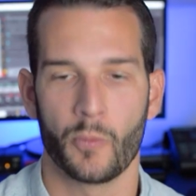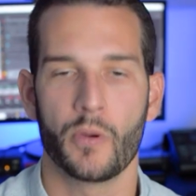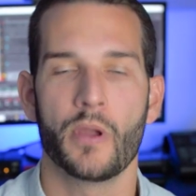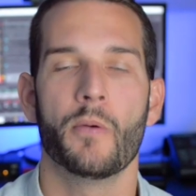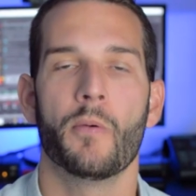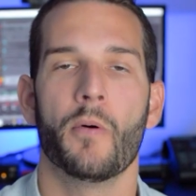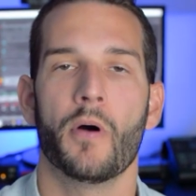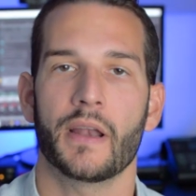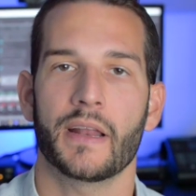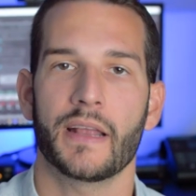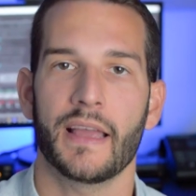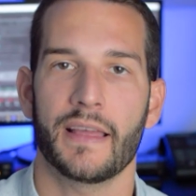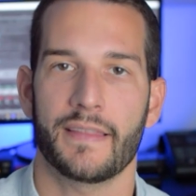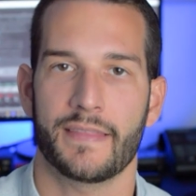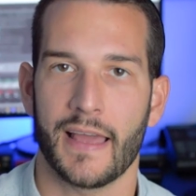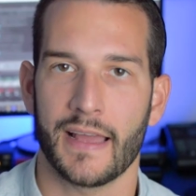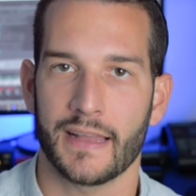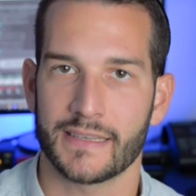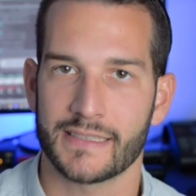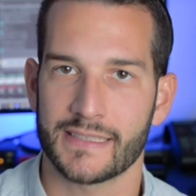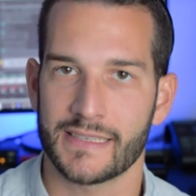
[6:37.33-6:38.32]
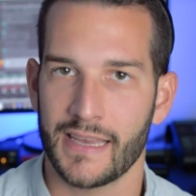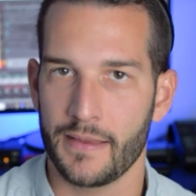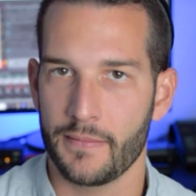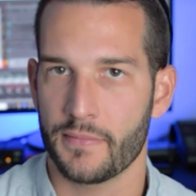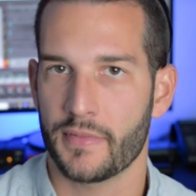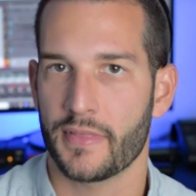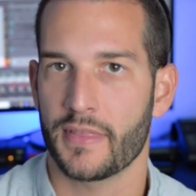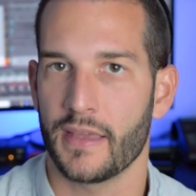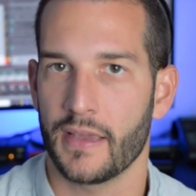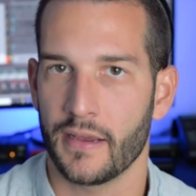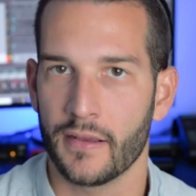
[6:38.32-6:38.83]
We want to get that
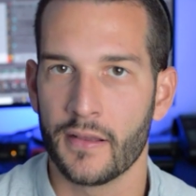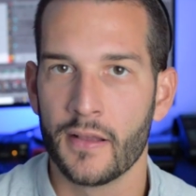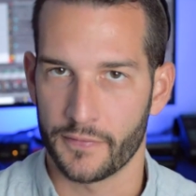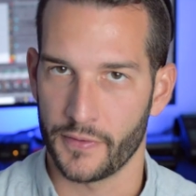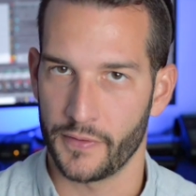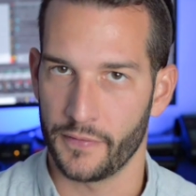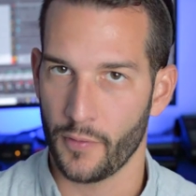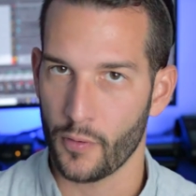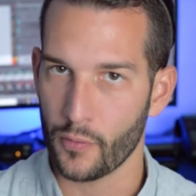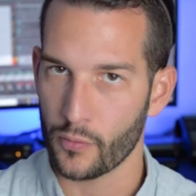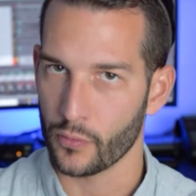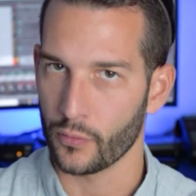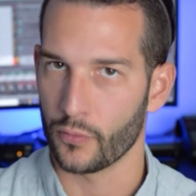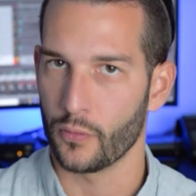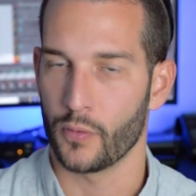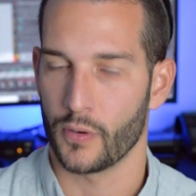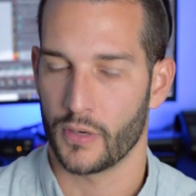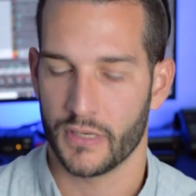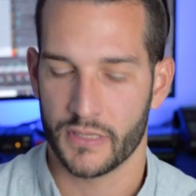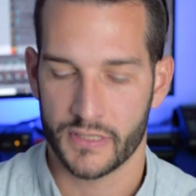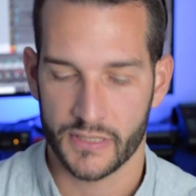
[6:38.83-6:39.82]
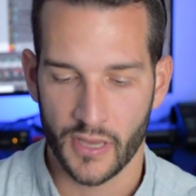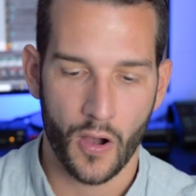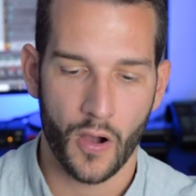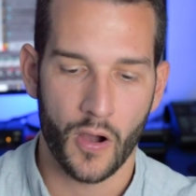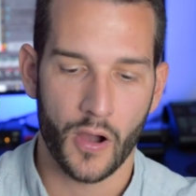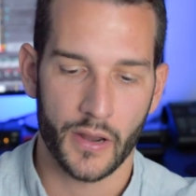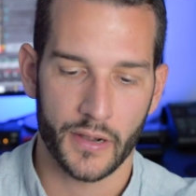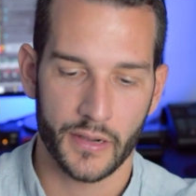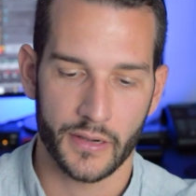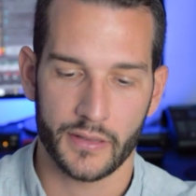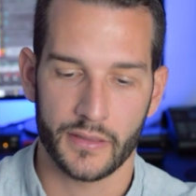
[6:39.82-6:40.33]
same thing for the vocal cords
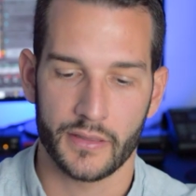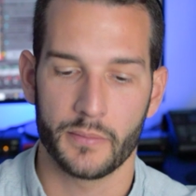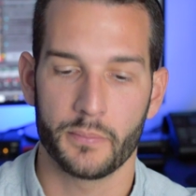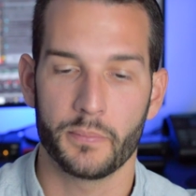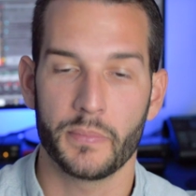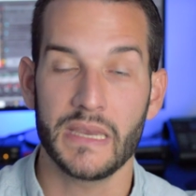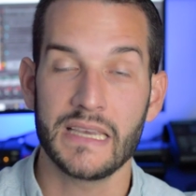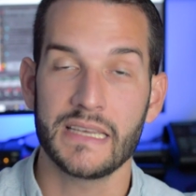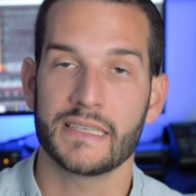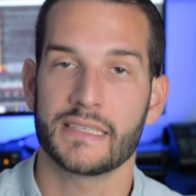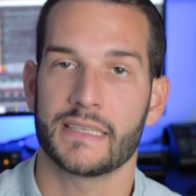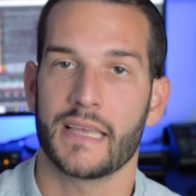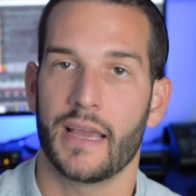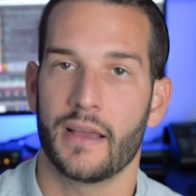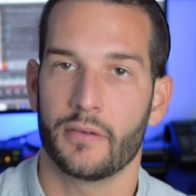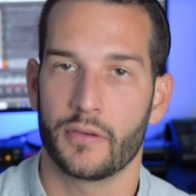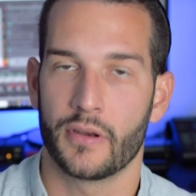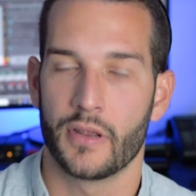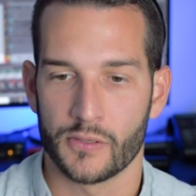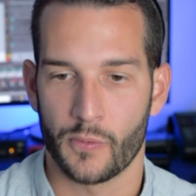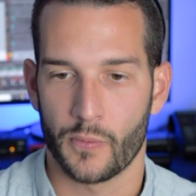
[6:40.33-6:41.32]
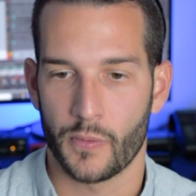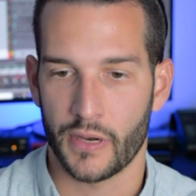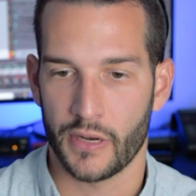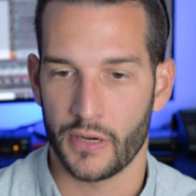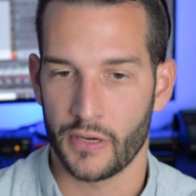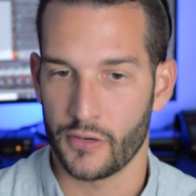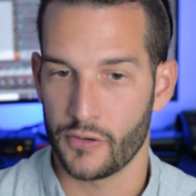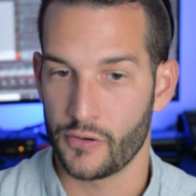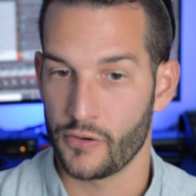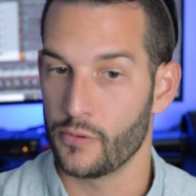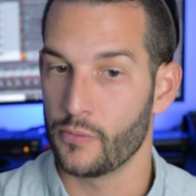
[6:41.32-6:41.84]
on the B sound. So we're
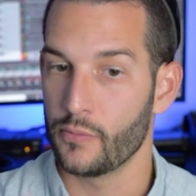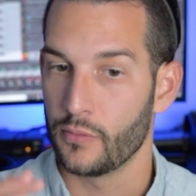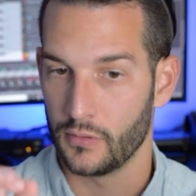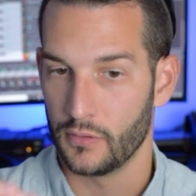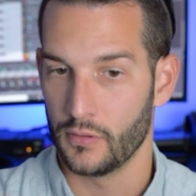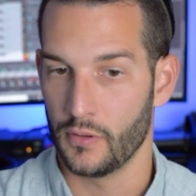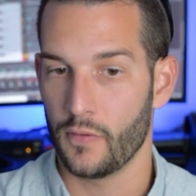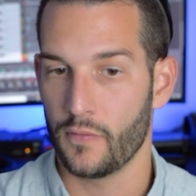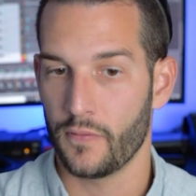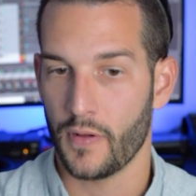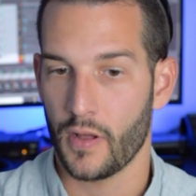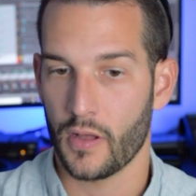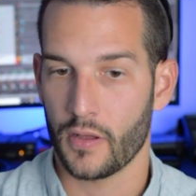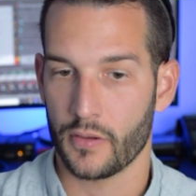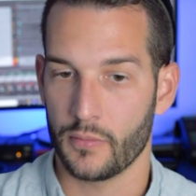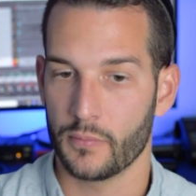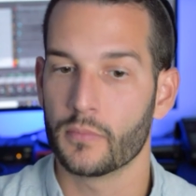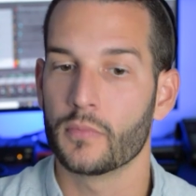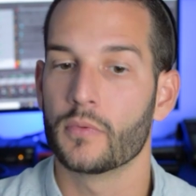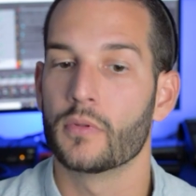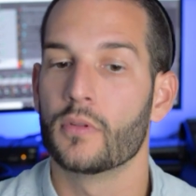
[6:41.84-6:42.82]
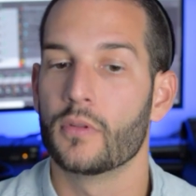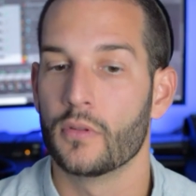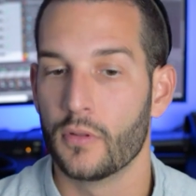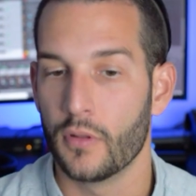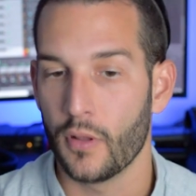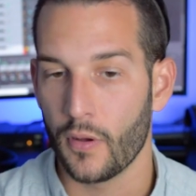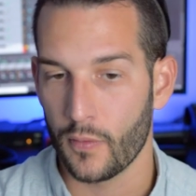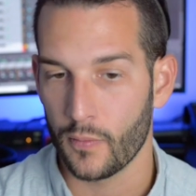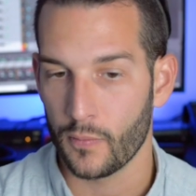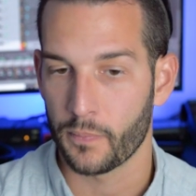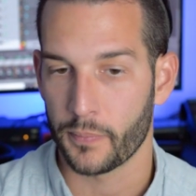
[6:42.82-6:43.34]
going to do low volume,
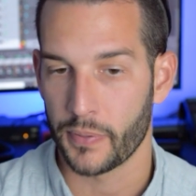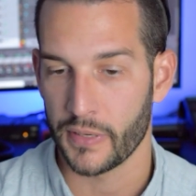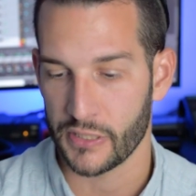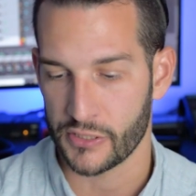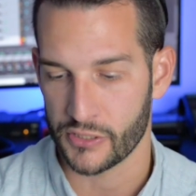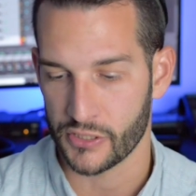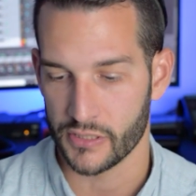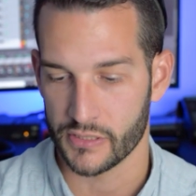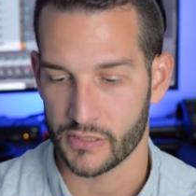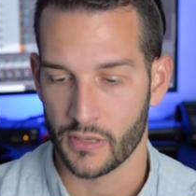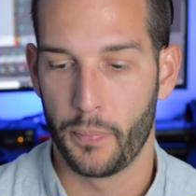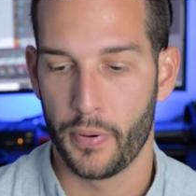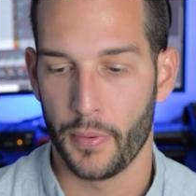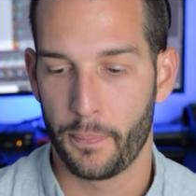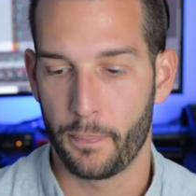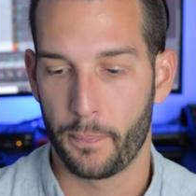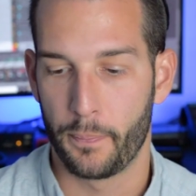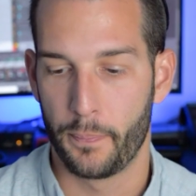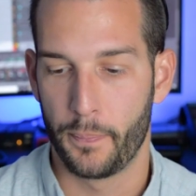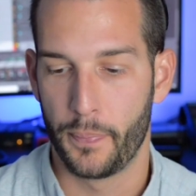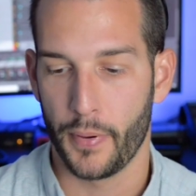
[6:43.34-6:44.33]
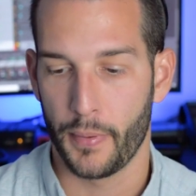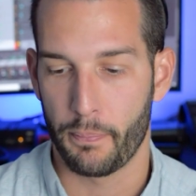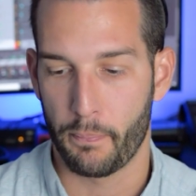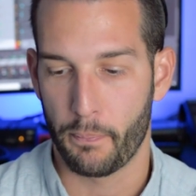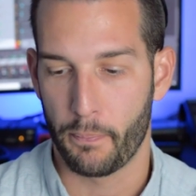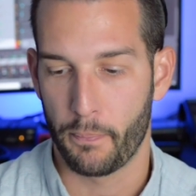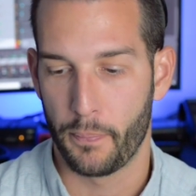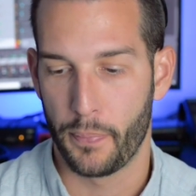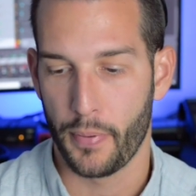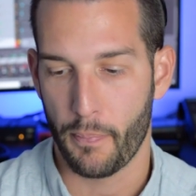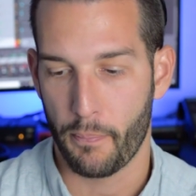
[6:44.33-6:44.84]
low pitches. Boop, boop,
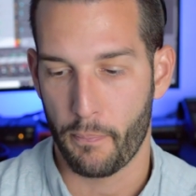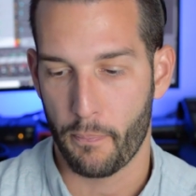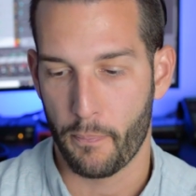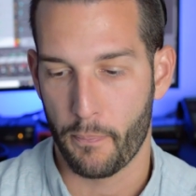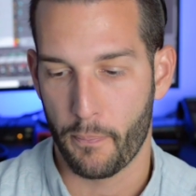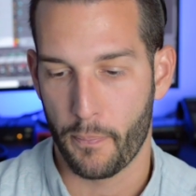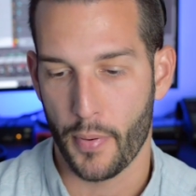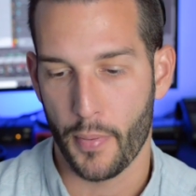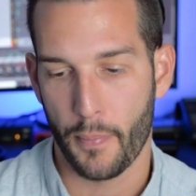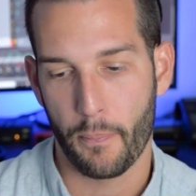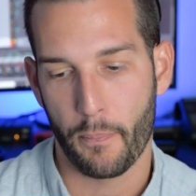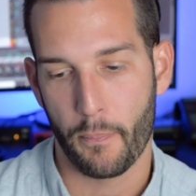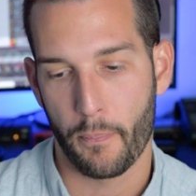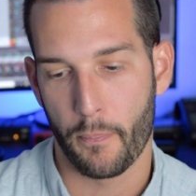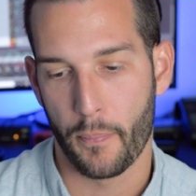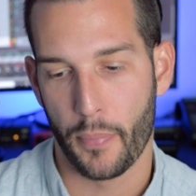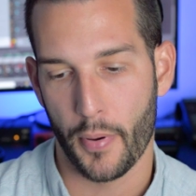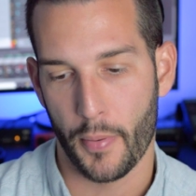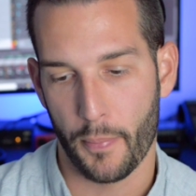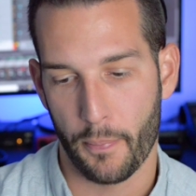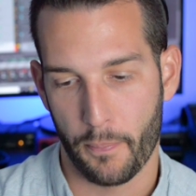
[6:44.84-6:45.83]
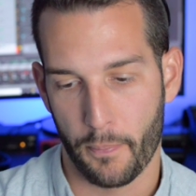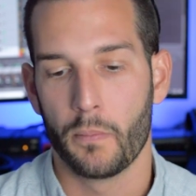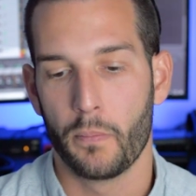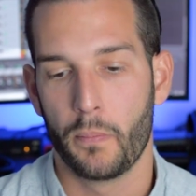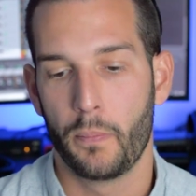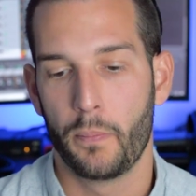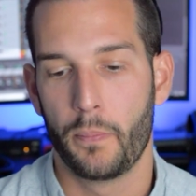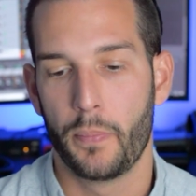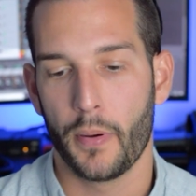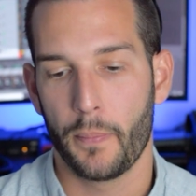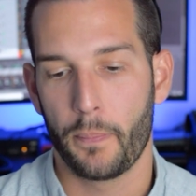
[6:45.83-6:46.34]
boop, boop, boop,
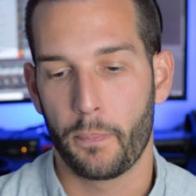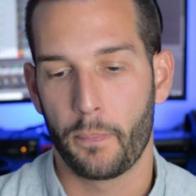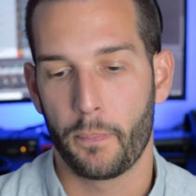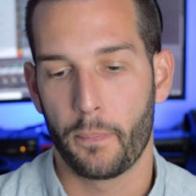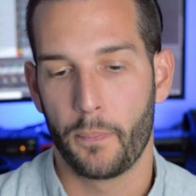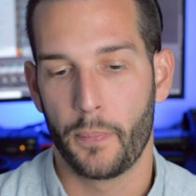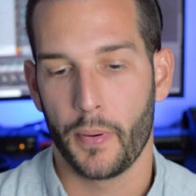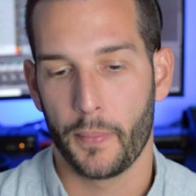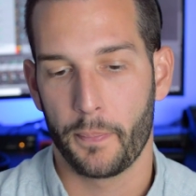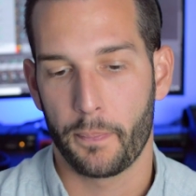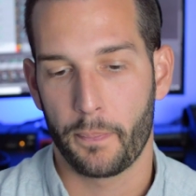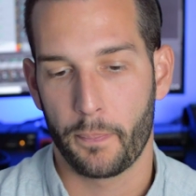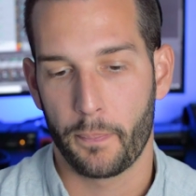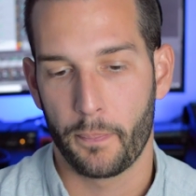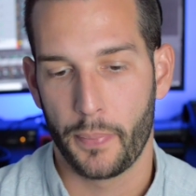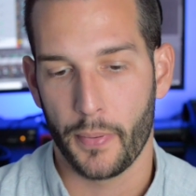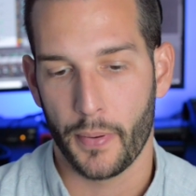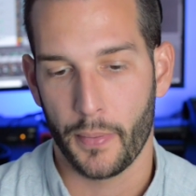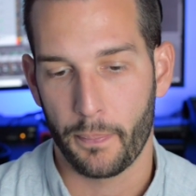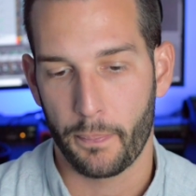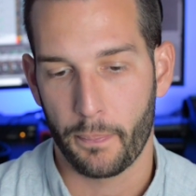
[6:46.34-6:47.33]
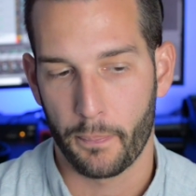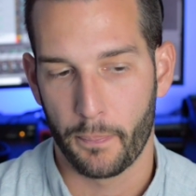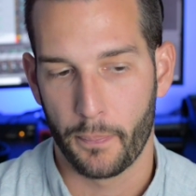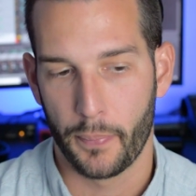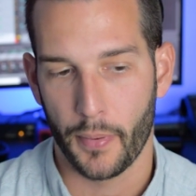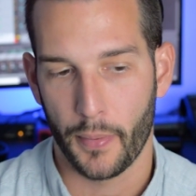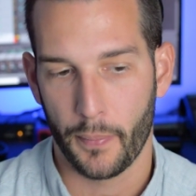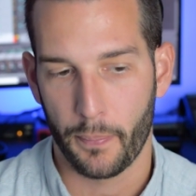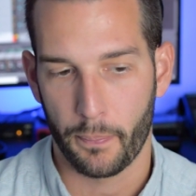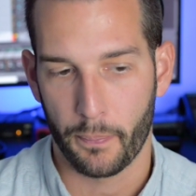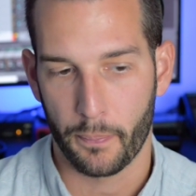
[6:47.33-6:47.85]
boop, boop, boop,
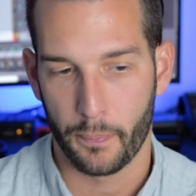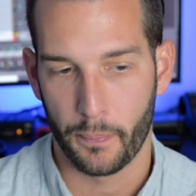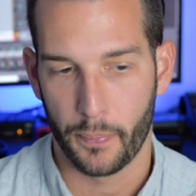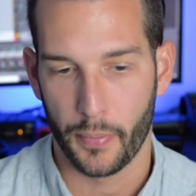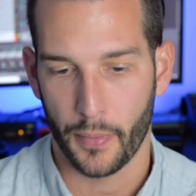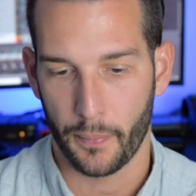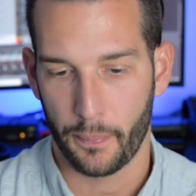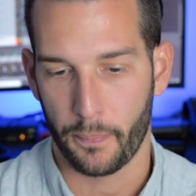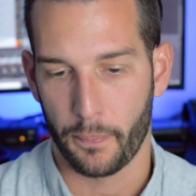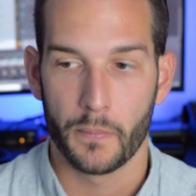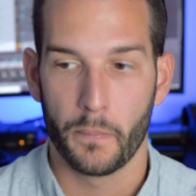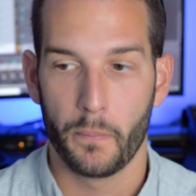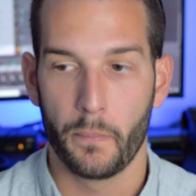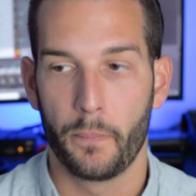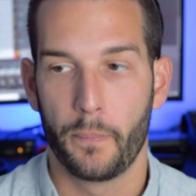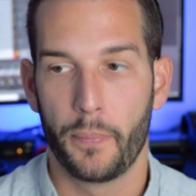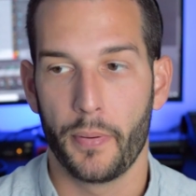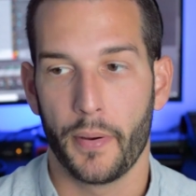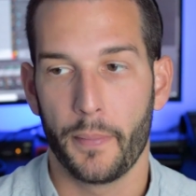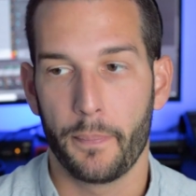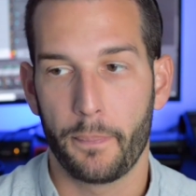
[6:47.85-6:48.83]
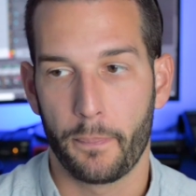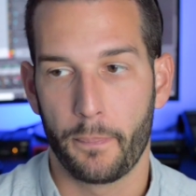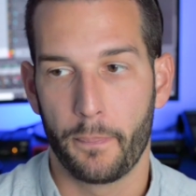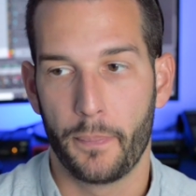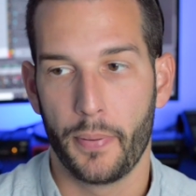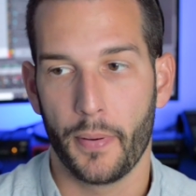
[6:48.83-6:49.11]
boop, boop, boop.